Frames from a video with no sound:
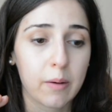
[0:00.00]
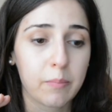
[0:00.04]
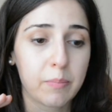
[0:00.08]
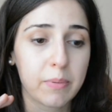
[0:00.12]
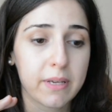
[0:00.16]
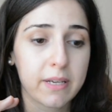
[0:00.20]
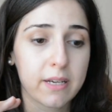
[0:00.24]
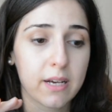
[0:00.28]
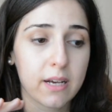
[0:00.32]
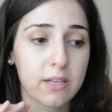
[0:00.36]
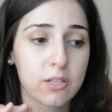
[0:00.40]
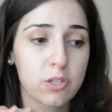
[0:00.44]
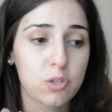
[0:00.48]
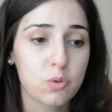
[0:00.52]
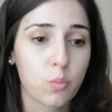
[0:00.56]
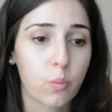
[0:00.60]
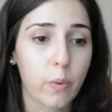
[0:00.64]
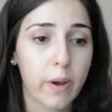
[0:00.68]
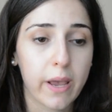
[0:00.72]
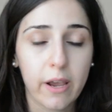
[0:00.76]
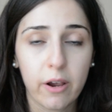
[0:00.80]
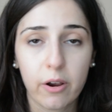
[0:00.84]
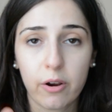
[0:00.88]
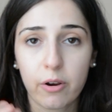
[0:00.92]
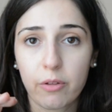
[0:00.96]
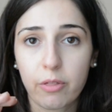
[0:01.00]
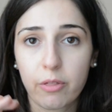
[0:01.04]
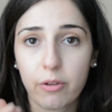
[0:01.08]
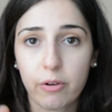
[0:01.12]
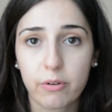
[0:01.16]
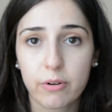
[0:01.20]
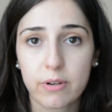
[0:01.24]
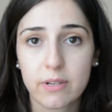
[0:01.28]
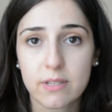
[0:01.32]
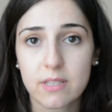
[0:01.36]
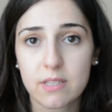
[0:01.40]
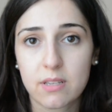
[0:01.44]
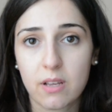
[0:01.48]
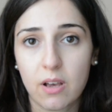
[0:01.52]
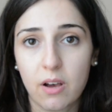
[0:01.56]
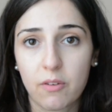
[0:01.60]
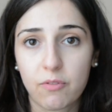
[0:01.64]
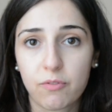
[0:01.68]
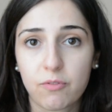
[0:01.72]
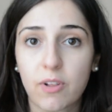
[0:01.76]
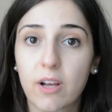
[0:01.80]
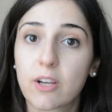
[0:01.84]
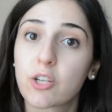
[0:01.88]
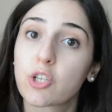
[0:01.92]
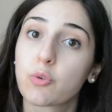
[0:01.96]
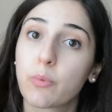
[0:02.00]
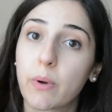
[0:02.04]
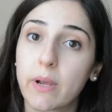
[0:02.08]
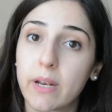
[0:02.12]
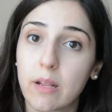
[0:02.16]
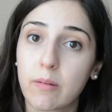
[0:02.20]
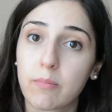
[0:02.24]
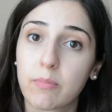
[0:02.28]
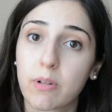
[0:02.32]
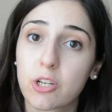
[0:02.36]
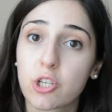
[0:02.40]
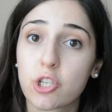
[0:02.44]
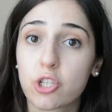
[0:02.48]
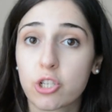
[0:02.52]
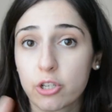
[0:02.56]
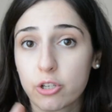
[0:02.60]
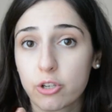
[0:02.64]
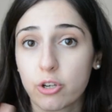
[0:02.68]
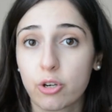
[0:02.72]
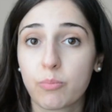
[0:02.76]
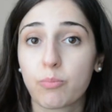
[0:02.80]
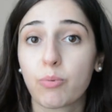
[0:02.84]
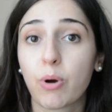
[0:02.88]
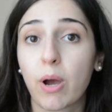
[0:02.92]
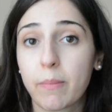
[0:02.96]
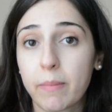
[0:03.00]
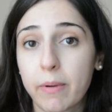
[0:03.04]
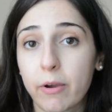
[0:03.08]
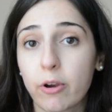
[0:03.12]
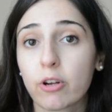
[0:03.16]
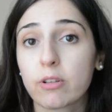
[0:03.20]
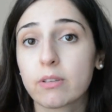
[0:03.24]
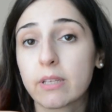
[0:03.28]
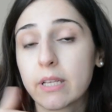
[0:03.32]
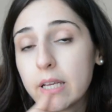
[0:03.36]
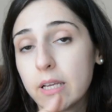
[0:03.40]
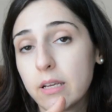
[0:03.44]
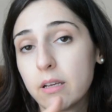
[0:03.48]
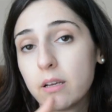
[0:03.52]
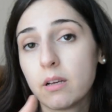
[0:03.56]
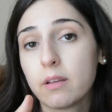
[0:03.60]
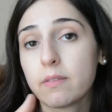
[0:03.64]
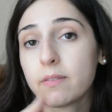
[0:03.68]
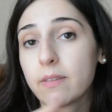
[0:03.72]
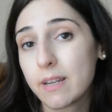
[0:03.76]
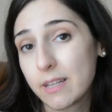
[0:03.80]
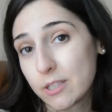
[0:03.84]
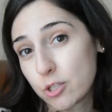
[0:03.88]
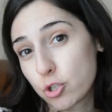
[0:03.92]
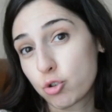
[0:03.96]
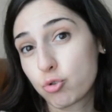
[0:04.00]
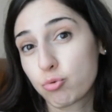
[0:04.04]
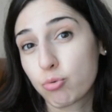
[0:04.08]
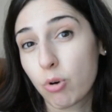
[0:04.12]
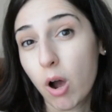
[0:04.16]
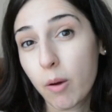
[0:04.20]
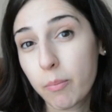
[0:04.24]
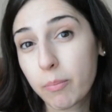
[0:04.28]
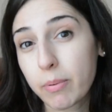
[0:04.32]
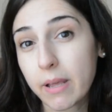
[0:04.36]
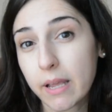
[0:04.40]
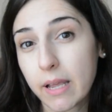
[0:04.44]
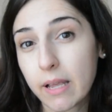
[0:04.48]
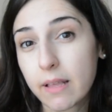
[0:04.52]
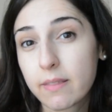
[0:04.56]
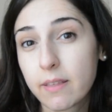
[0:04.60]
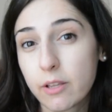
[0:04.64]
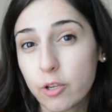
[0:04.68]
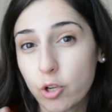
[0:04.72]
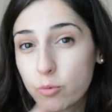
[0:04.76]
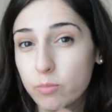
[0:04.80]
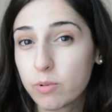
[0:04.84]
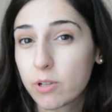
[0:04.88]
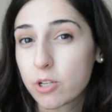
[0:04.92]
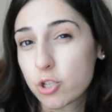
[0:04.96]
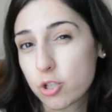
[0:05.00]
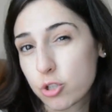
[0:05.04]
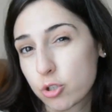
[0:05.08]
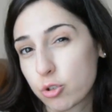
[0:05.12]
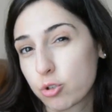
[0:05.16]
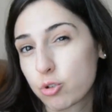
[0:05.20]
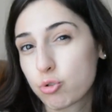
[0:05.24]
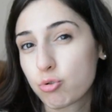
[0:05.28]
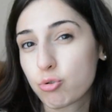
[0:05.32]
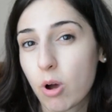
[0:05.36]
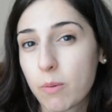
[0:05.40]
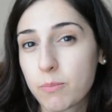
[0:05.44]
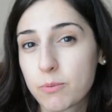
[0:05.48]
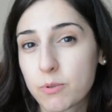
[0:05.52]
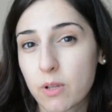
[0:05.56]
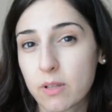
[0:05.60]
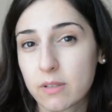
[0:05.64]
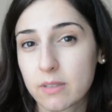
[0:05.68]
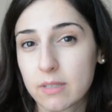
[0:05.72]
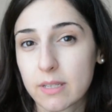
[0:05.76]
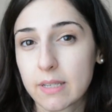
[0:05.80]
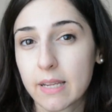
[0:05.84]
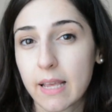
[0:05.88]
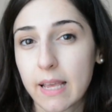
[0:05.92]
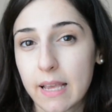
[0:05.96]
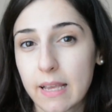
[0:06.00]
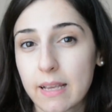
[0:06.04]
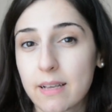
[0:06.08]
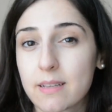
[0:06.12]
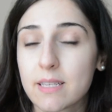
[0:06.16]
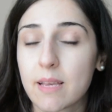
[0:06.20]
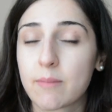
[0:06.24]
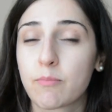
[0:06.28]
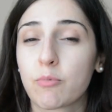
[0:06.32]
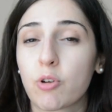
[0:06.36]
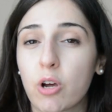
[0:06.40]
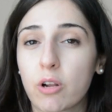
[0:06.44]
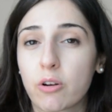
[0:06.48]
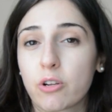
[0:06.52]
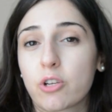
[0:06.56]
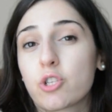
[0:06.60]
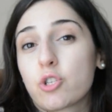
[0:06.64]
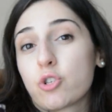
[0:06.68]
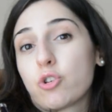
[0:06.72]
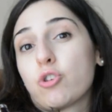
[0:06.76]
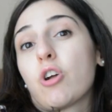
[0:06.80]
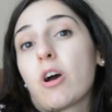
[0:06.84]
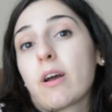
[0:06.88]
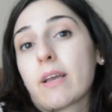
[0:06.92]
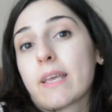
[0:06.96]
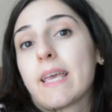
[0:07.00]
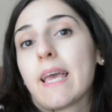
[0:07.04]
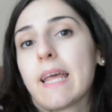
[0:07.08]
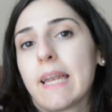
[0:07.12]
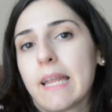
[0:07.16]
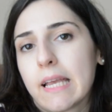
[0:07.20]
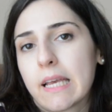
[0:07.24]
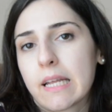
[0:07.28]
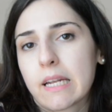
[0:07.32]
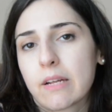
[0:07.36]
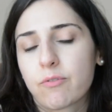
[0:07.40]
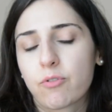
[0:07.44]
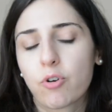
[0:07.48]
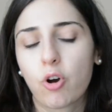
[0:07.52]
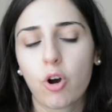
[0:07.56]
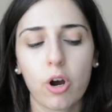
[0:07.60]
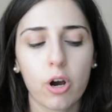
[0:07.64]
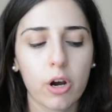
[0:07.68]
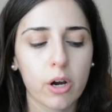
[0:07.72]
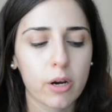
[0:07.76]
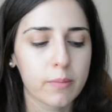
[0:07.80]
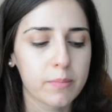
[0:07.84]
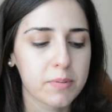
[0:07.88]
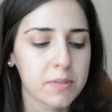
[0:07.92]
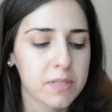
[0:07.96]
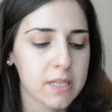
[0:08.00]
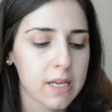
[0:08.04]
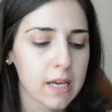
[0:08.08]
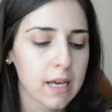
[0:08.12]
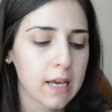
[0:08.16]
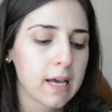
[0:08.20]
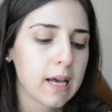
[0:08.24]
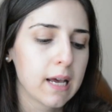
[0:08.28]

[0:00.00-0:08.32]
because where there is a fluctuating blood sugar, primarily that it's dropping, that your blood sugar drops out today because you're not getting enough carbs,